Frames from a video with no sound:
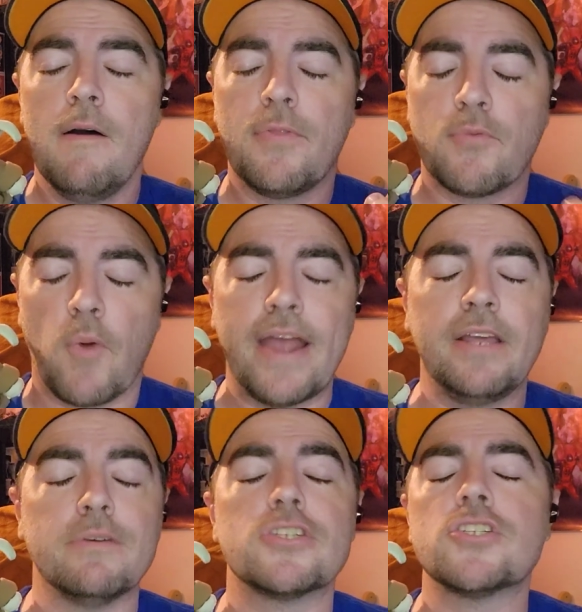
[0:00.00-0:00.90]
The
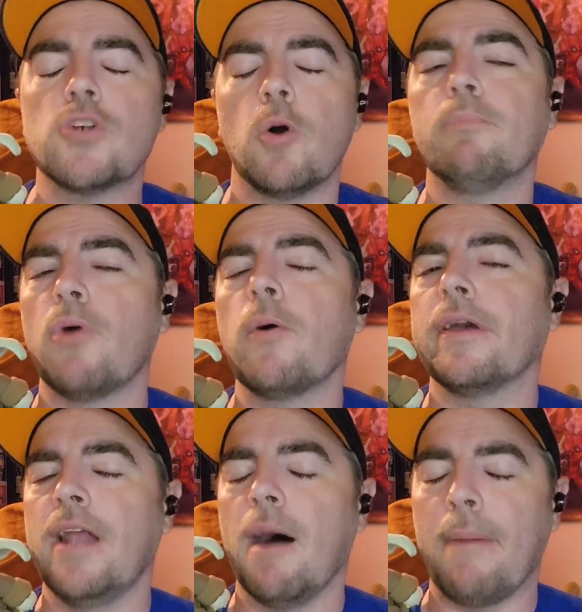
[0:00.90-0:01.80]
writing was so
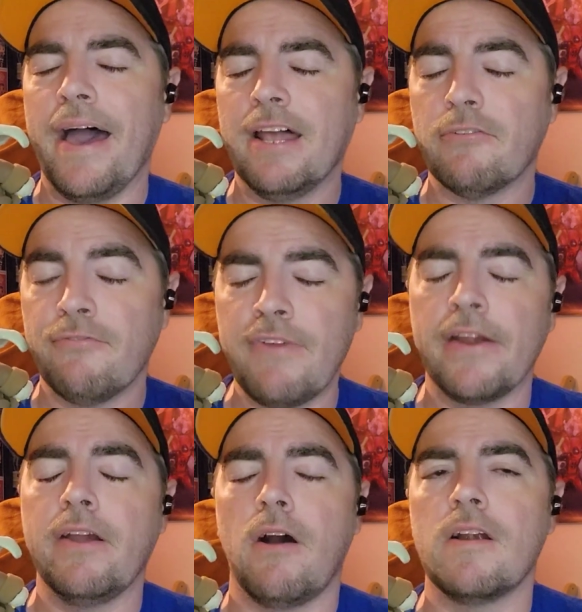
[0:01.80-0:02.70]
broken up, I had a
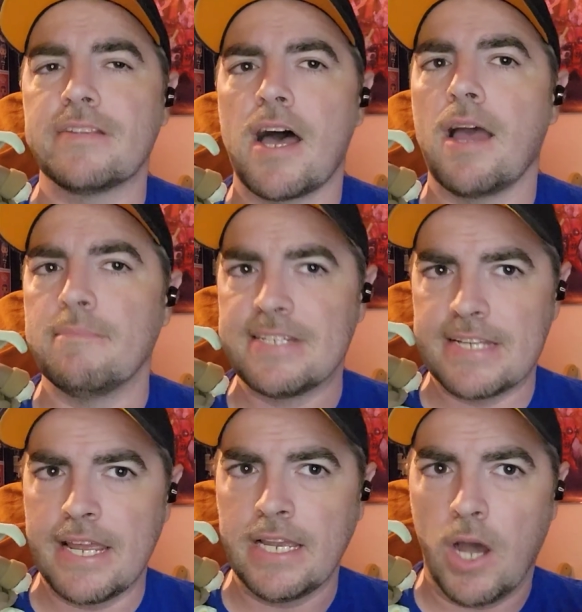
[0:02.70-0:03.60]
very hard time
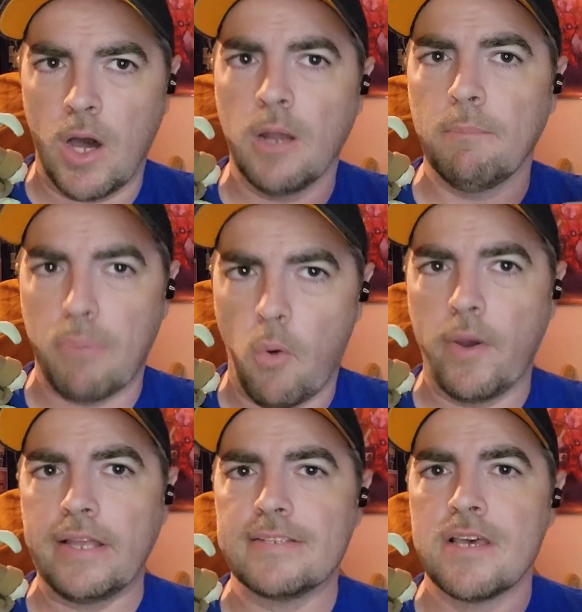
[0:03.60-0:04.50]
staying on
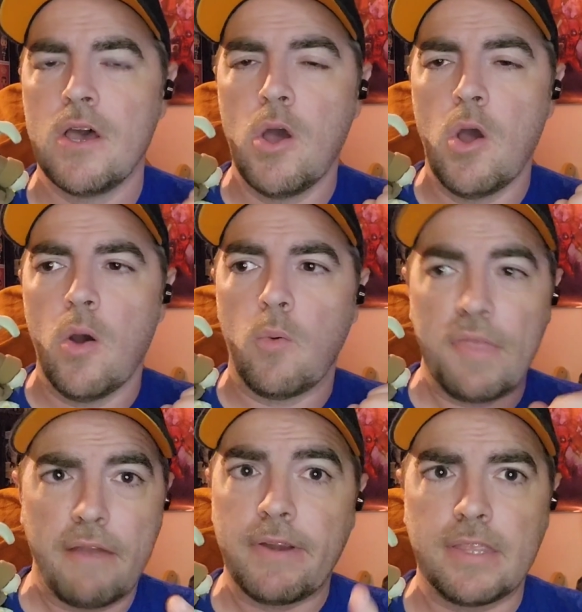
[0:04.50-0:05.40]
point
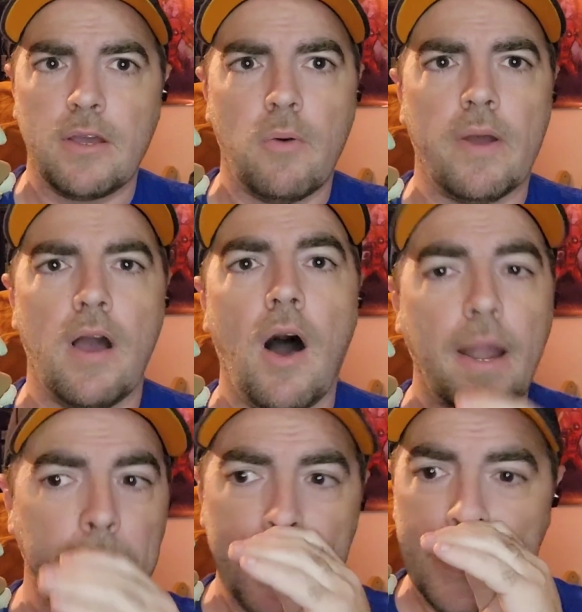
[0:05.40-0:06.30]
with everything going
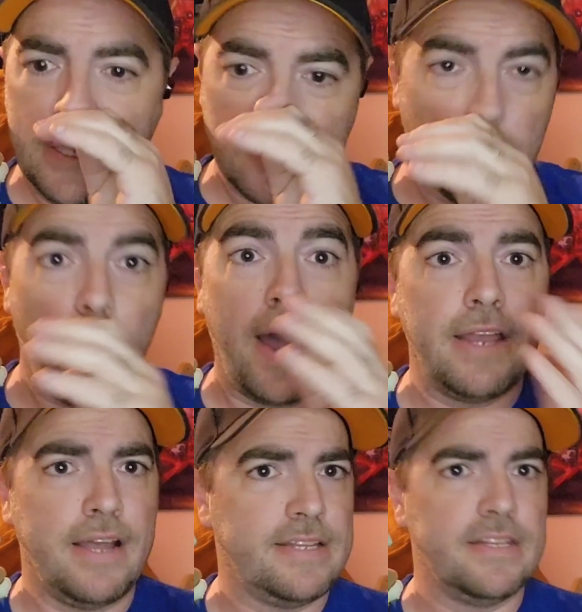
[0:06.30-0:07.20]
on. So
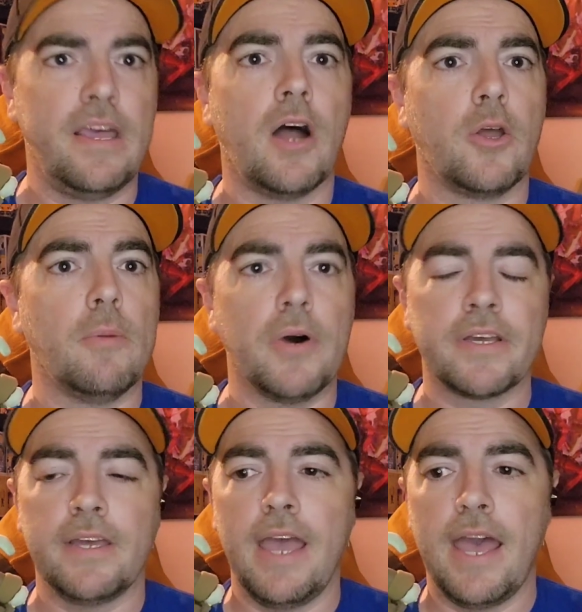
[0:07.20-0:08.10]
I did the
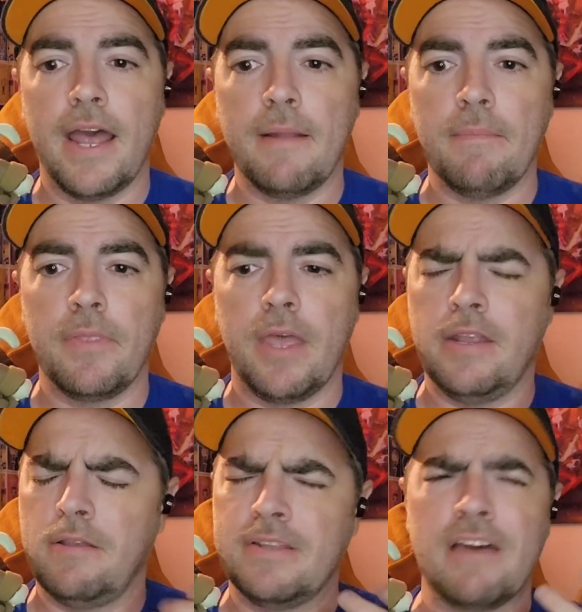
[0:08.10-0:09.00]
audiobook, and
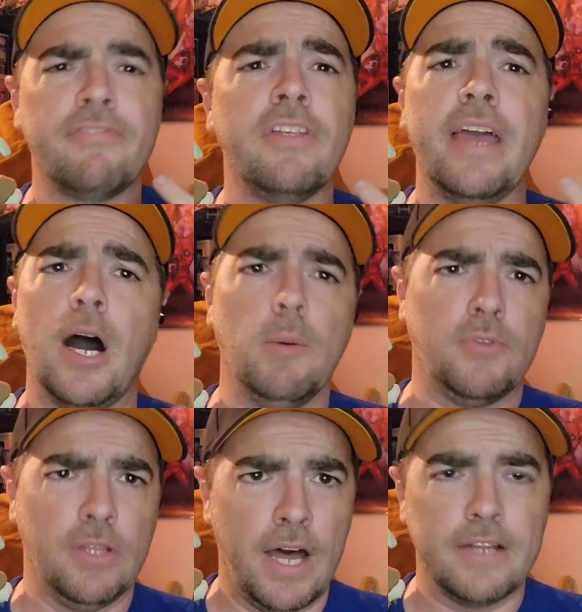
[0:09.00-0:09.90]
it definitely helped
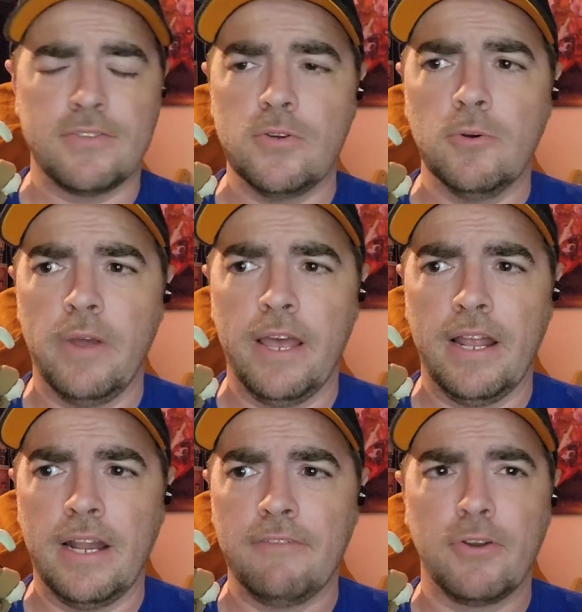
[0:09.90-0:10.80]
a lot too.
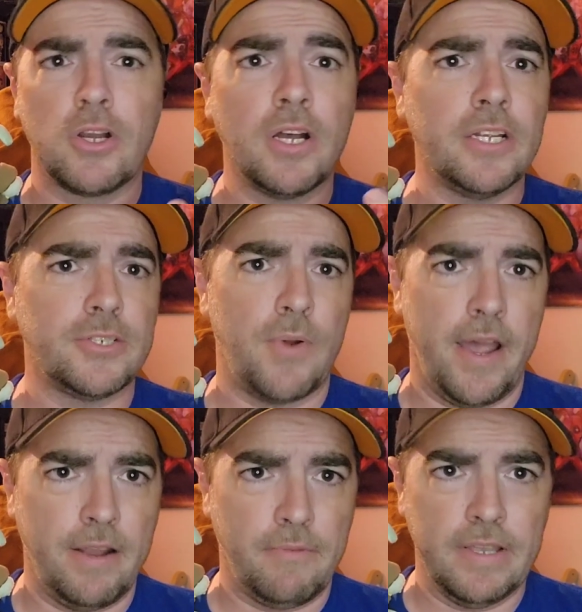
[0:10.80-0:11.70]
And if you're going to try
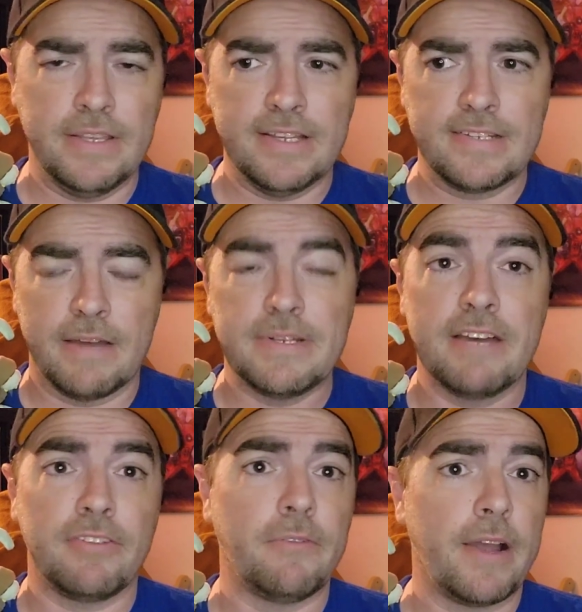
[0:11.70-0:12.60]
and read this, I would
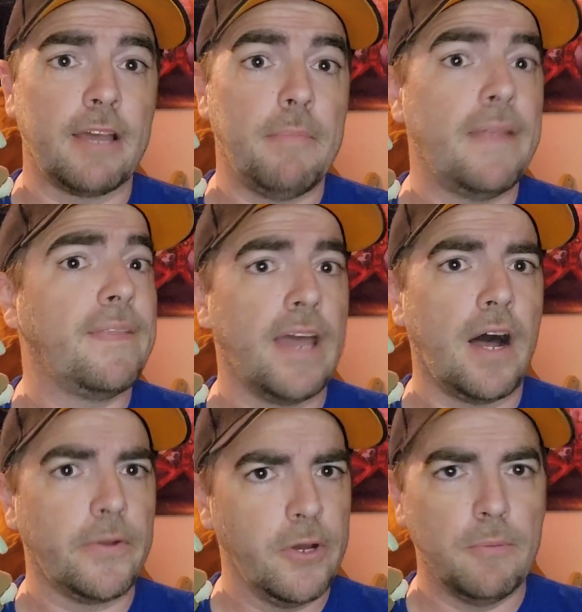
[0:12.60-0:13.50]
definitely recommend the
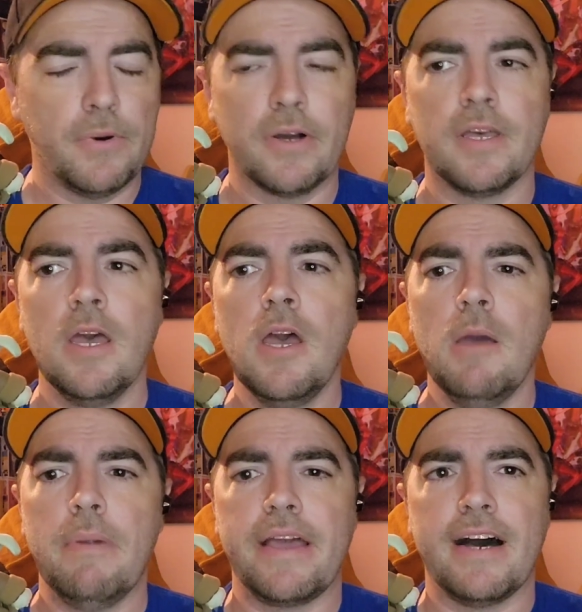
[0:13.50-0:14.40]
audiobook
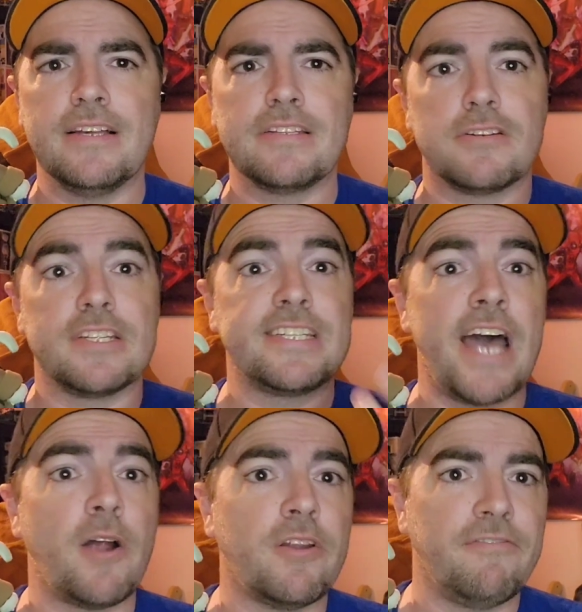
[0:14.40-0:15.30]
because there's
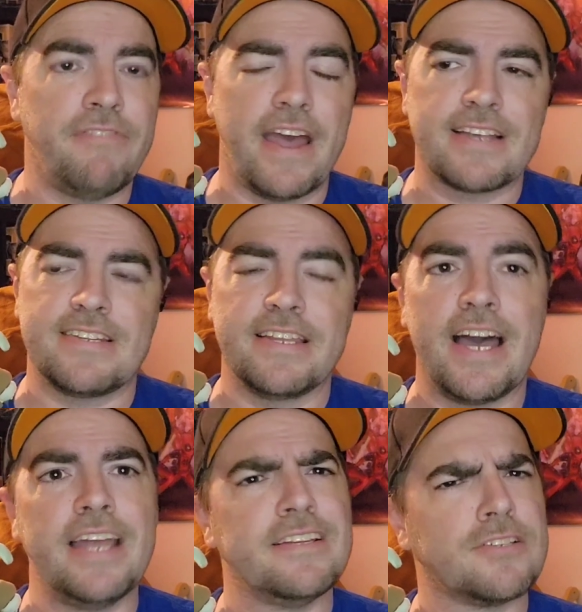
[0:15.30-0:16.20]
sound effects, and the
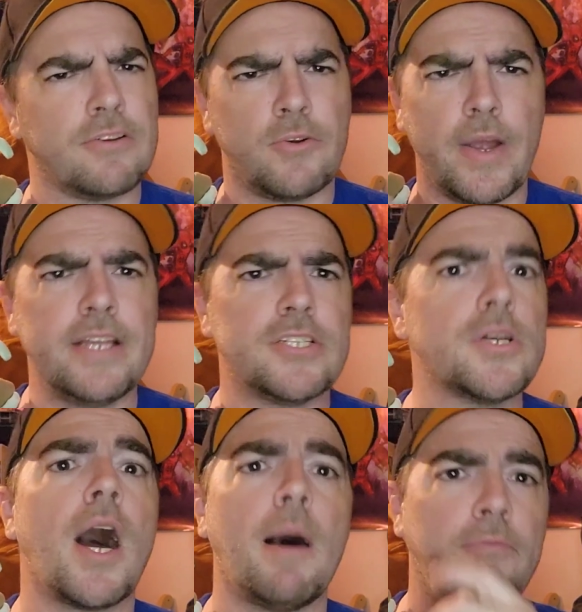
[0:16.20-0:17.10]
guy does a great
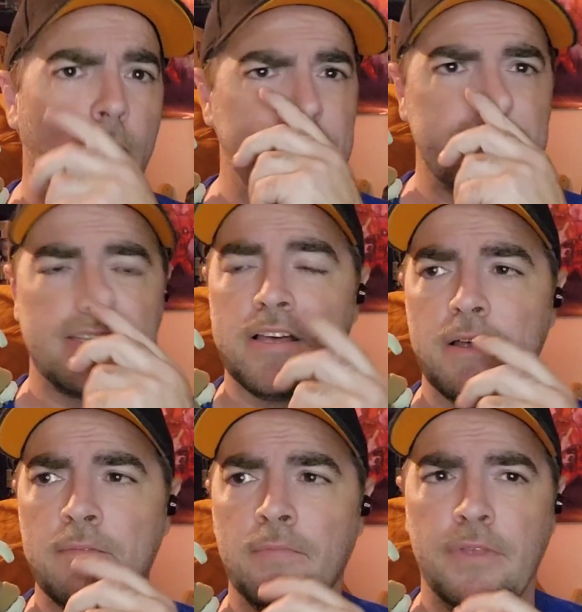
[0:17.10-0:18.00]
job voicing
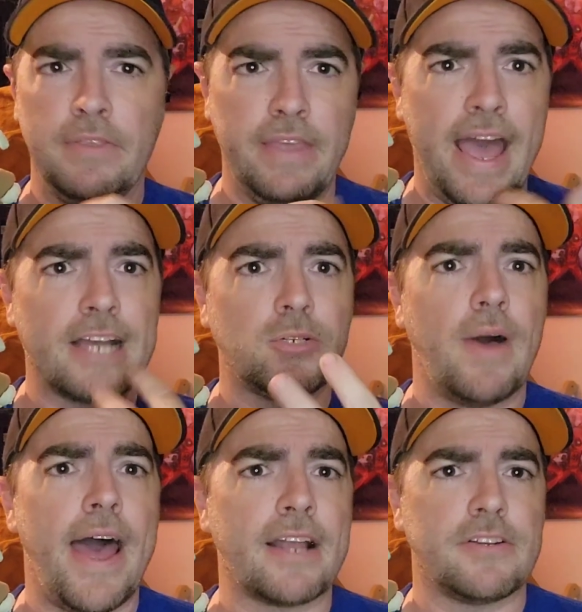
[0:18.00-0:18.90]
the actual
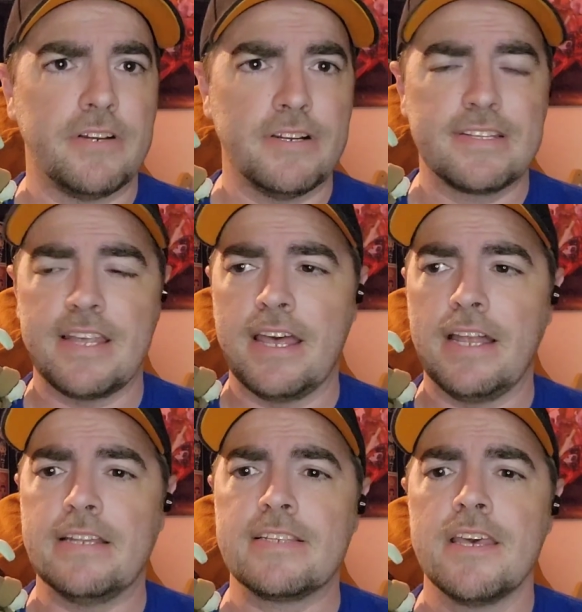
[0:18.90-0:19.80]
actors,
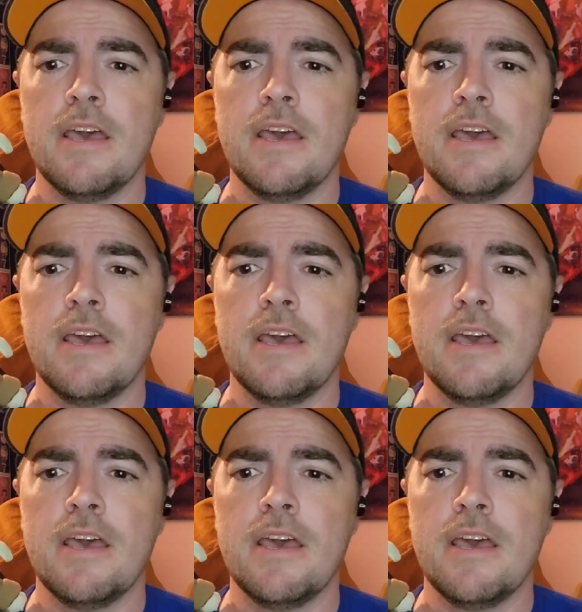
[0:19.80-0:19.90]
and